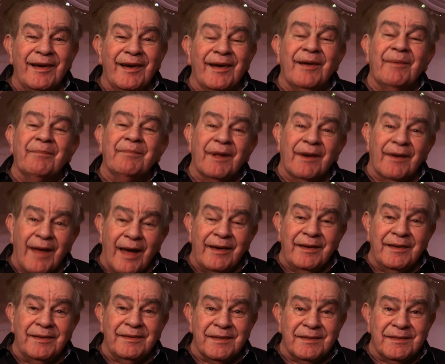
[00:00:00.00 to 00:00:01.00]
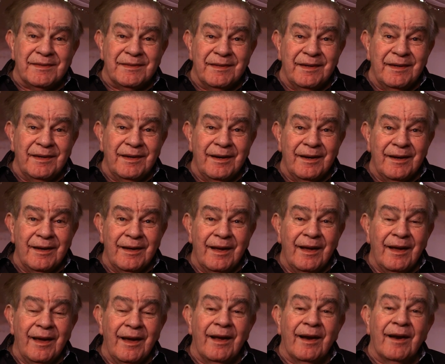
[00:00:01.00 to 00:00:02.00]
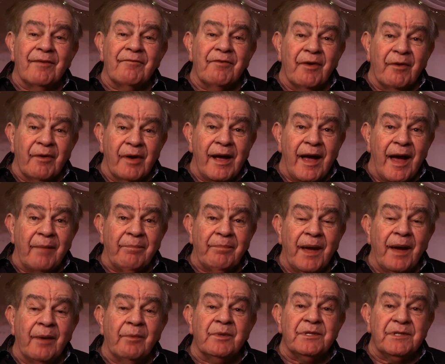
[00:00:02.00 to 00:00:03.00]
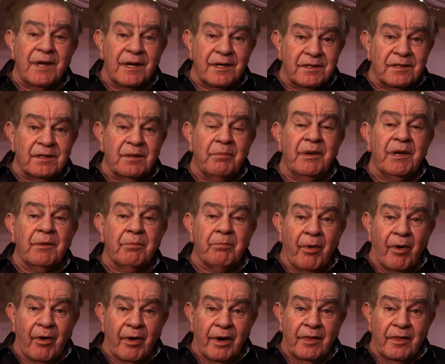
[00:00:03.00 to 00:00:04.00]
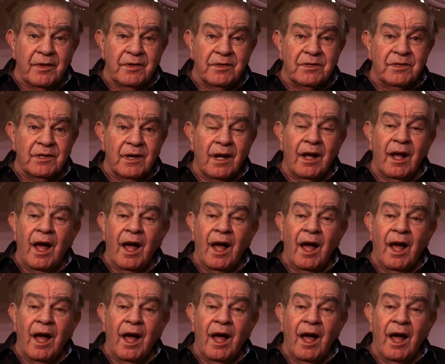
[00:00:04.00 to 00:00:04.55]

And I'm delighted to see it, and I'm very happy I was asked to be a part of this.